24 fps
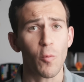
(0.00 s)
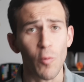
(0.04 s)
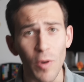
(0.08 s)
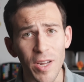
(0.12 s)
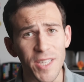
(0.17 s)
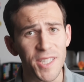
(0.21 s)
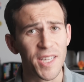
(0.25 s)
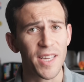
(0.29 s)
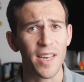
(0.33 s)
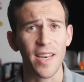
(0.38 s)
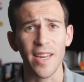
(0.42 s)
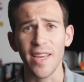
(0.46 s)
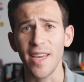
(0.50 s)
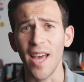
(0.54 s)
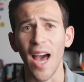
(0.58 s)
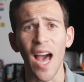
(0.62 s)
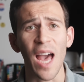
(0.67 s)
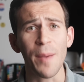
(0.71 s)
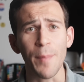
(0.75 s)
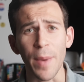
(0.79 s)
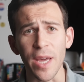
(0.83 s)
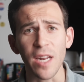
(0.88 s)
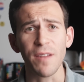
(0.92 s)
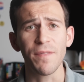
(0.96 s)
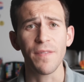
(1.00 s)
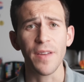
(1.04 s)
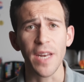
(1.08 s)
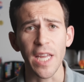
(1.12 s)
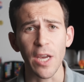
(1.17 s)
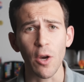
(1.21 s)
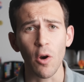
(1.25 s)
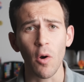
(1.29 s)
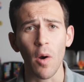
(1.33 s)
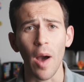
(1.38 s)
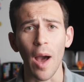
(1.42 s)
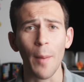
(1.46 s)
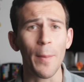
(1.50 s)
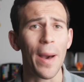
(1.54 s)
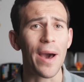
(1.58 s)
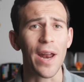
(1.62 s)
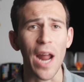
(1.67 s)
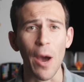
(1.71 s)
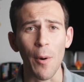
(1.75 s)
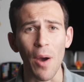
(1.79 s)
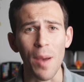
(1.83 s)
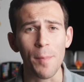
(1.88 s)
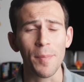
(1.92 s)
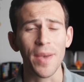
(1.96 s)
Recently, I made a video about
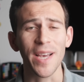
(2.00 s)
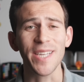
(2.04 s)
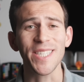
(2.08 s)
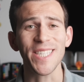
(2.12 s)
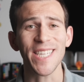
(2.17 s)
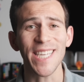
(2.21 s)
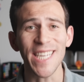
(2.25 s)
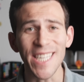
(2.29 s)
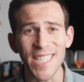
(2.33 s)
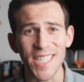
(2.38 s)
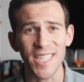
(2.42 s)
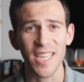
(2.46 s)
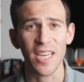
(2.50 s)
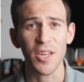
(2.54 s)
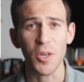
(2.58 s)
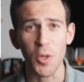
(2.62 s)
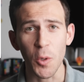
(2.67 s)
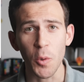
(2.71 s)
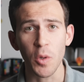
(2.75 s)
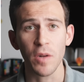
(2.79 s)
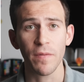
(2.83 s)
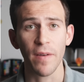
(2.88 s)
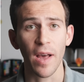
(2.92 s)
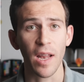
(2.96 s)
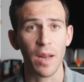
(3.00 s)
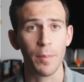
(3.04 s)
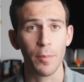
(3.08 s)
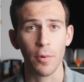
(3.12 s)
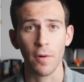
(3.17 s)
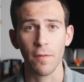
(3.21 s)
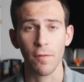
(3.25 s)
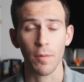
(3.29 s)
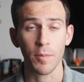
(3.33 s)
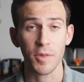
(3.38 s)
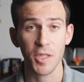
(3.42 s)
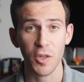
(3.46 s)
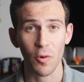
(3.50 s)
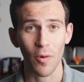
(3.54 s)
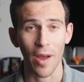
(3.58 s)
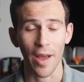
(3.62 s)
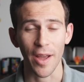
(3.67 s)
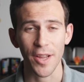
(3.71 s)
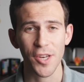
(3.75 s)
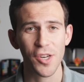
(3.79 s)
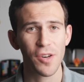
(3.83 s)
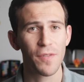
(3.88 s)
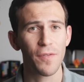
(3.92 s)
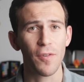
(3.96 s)
how I mix ECN2 developer from
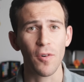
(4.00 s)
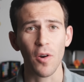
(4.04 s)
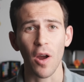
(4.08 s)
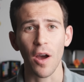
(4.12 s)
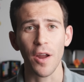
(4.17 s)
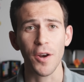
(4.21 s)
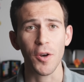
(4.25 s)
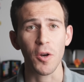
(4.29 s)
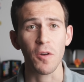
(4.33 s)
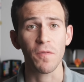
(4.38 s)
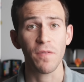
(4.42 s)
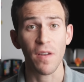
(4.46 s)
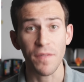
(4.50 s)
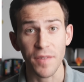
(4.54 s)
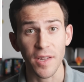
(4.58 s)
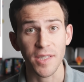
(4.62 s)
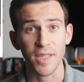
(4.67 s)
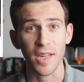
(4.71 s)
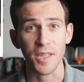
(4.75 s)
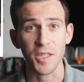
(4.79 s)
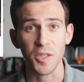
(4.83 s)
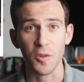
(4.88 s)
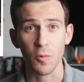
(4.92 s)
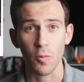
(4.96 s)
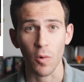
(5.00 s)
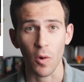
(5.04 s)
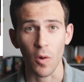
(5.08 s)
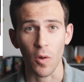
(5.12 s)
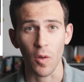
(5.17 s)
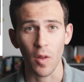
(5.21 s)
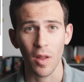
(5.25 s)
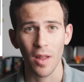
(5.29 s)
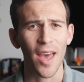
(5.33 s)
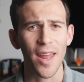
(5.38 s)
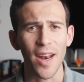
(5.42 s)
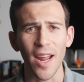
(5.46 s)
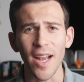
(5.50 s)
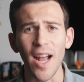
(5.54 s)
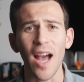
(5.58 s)
scratch for under 50 cents a roll, and I